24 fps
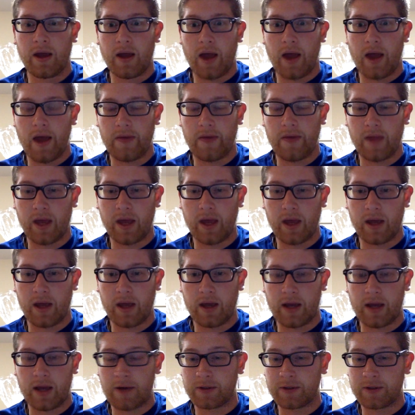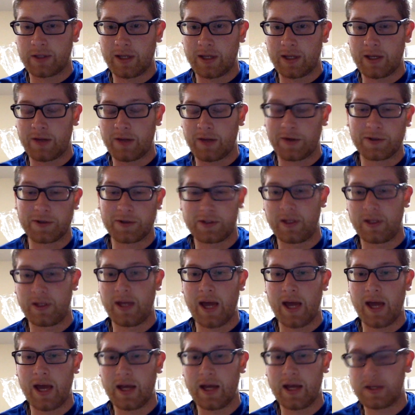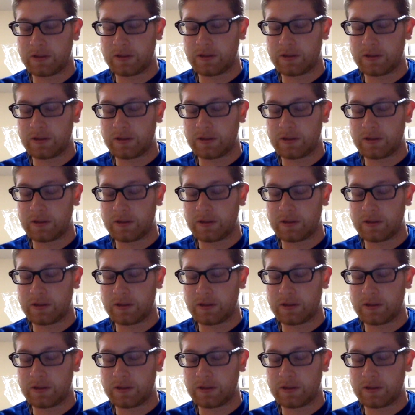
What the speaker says: And then I was getting close to the end,